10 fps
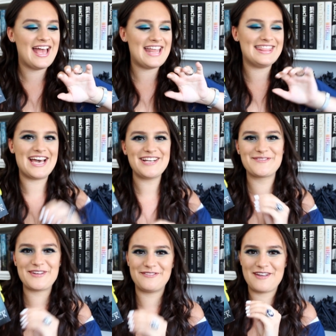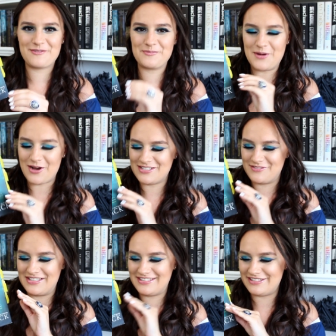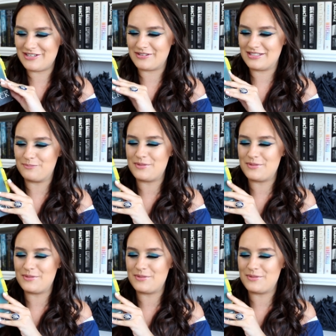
and that is my favourite part of this series.